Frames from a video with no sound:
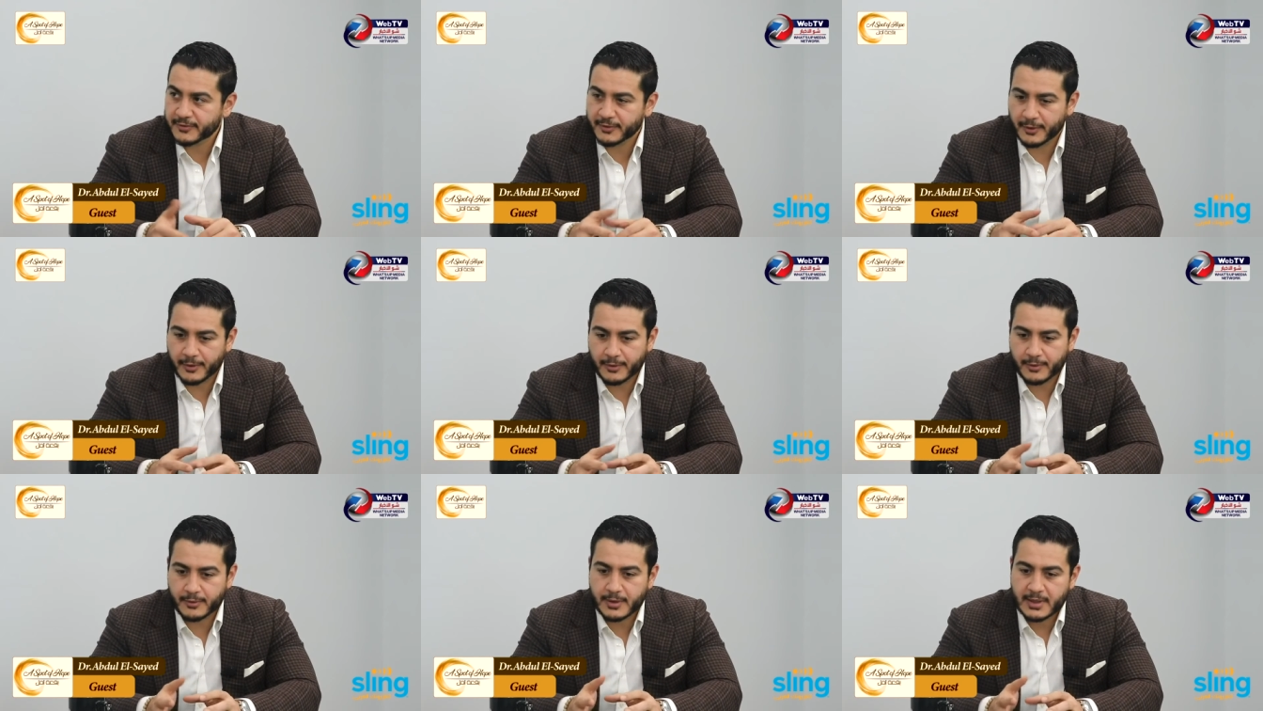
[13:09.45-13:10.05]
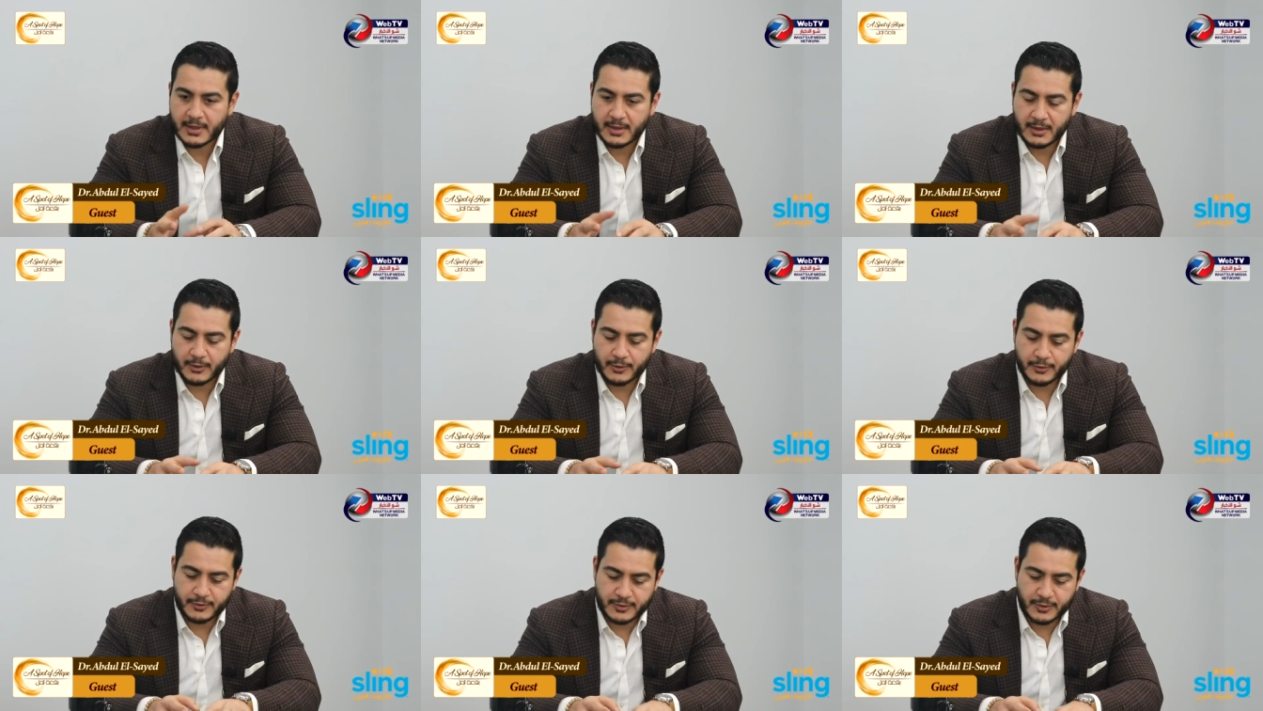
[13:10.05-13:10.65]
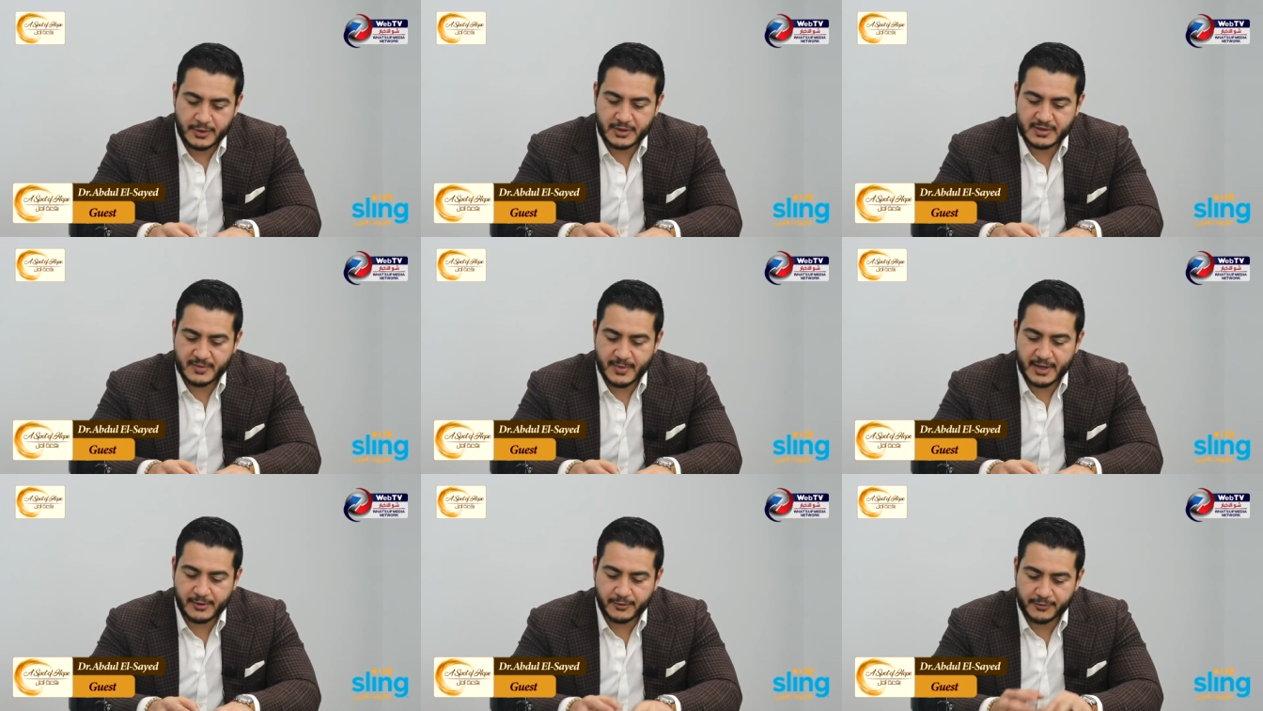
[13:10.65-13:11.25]
So you do 2 years
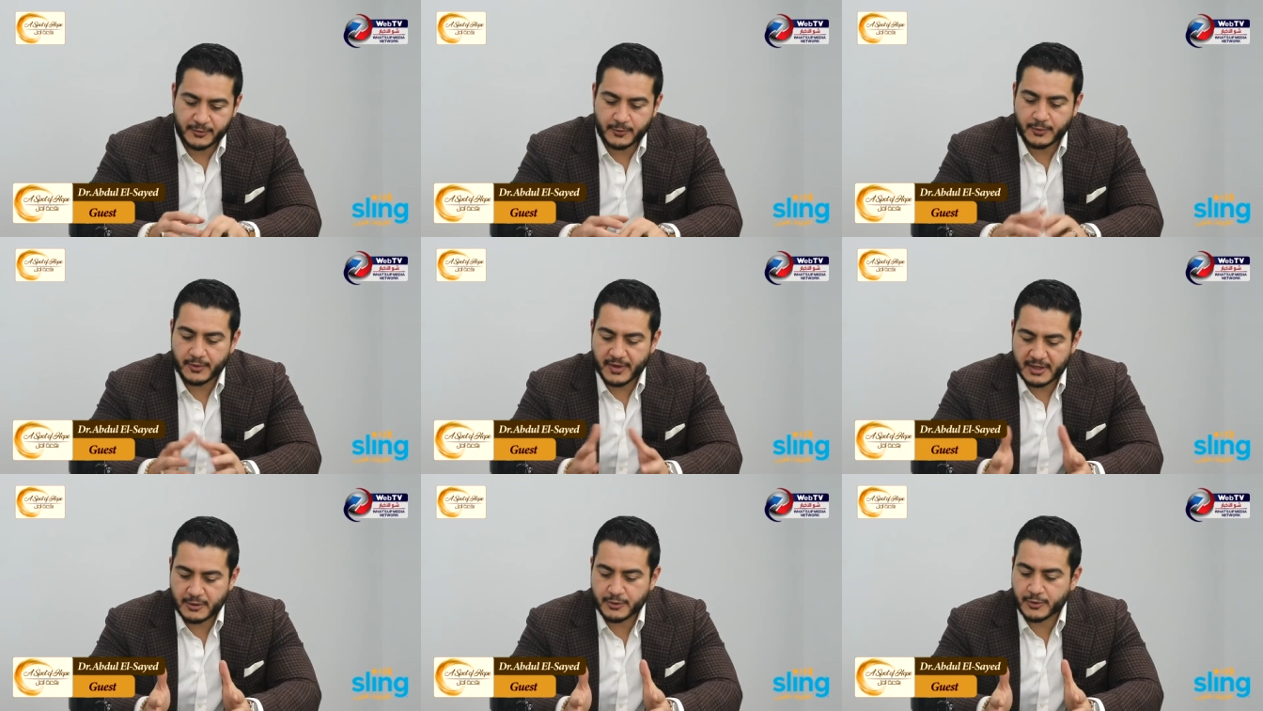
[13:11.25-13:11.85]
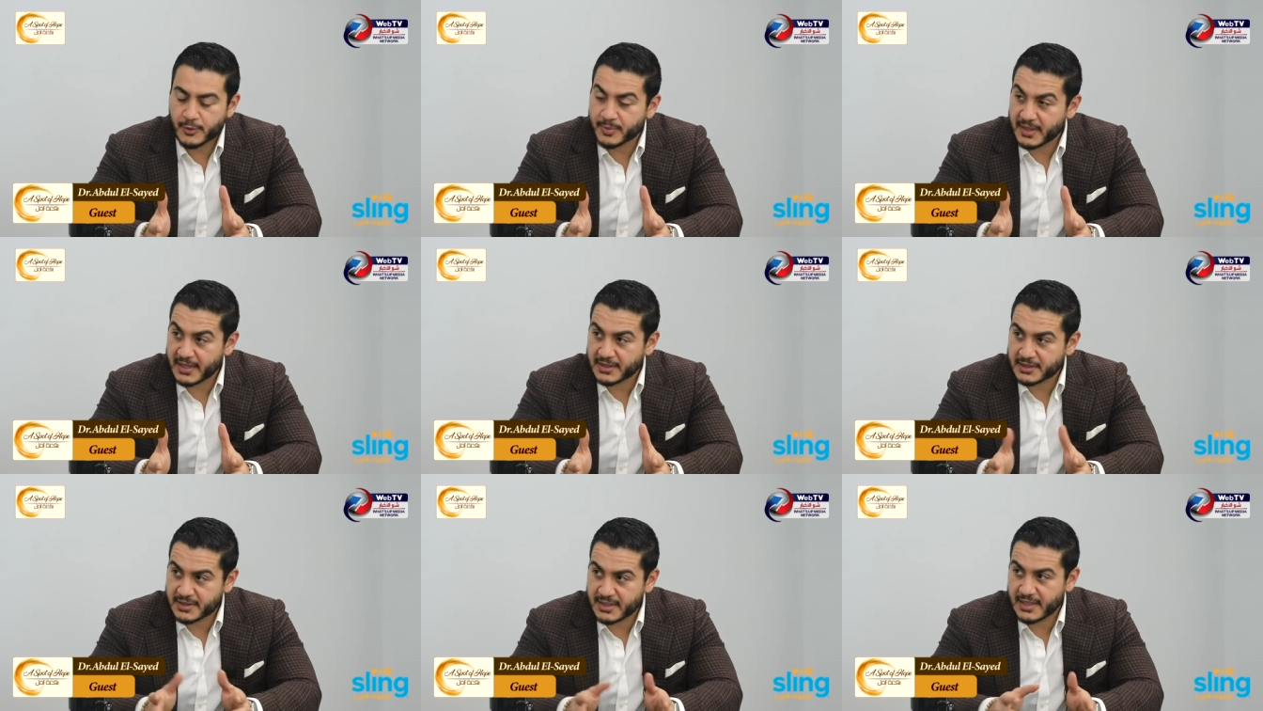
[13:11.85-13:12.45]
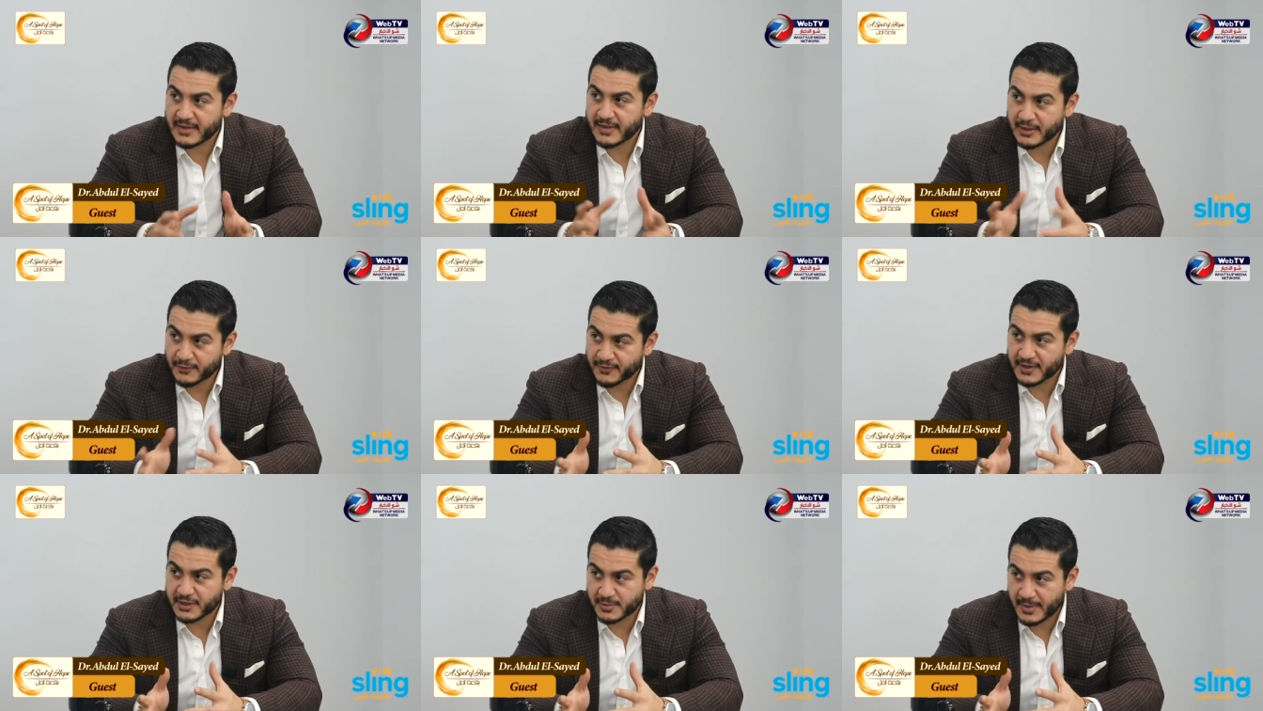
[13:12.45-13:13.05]
of medical school, then you do a PhD, and then you
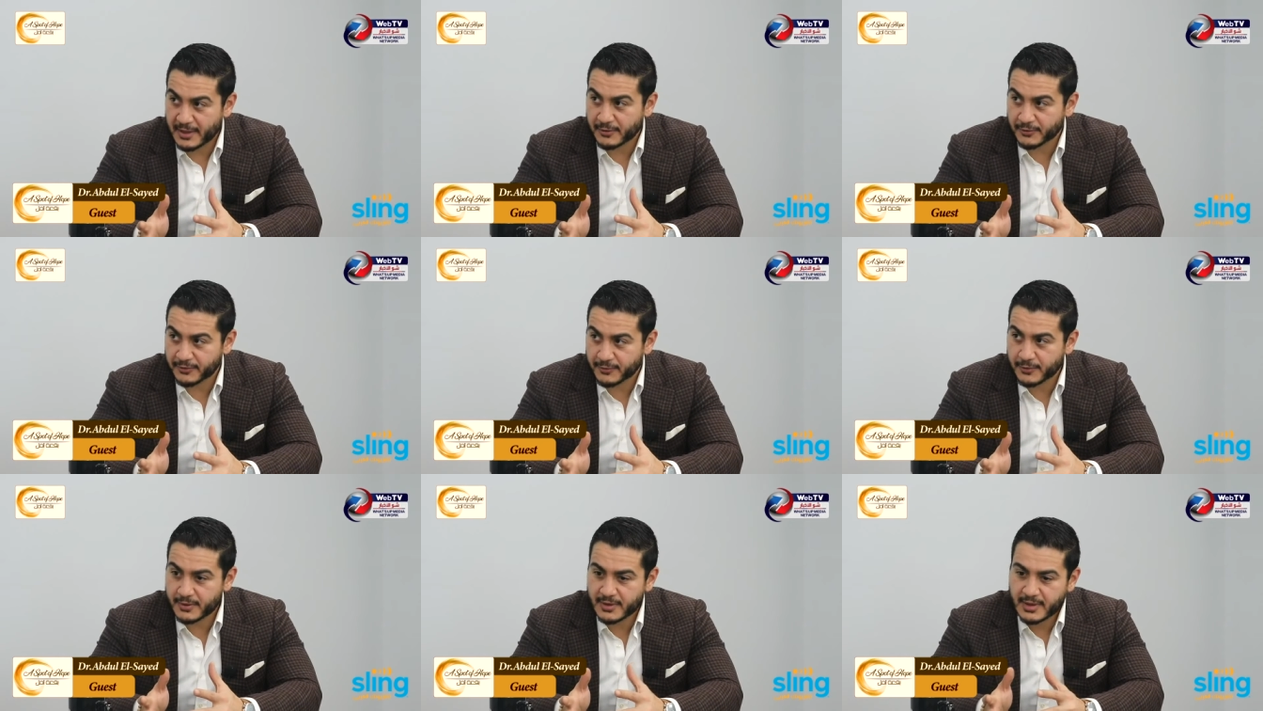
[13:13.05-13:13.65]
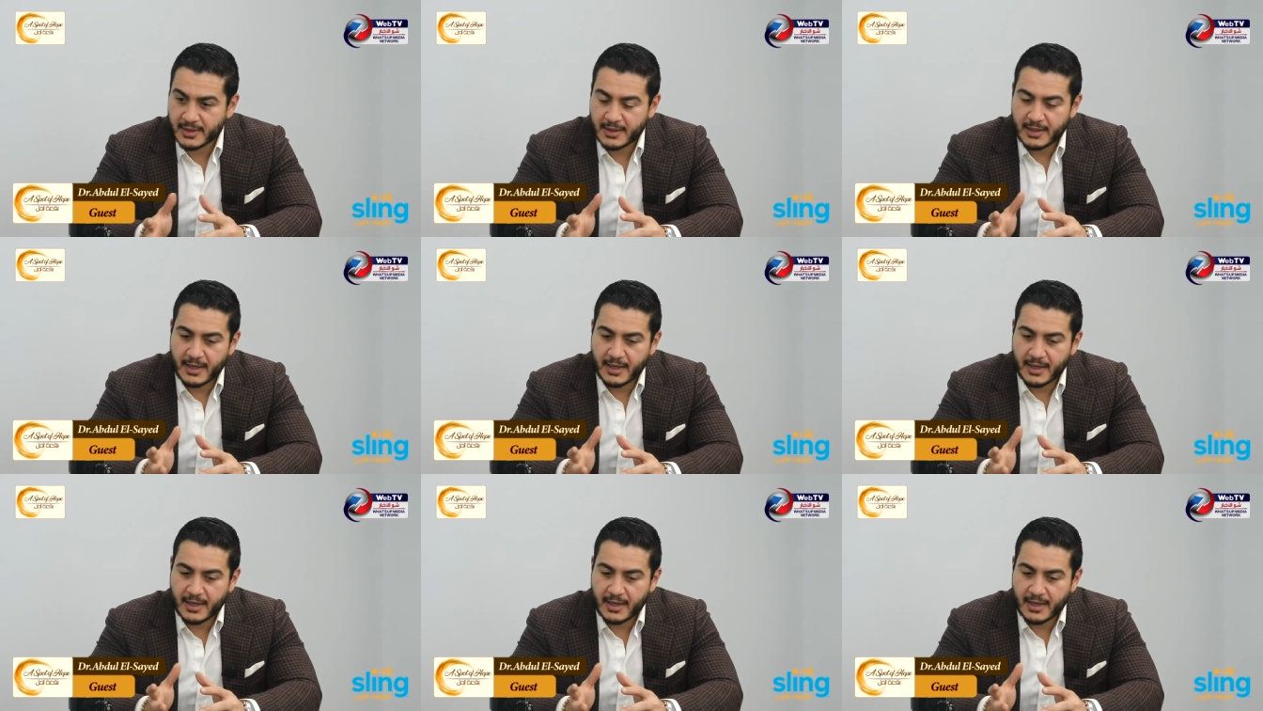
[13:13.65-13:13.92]
finish medical school.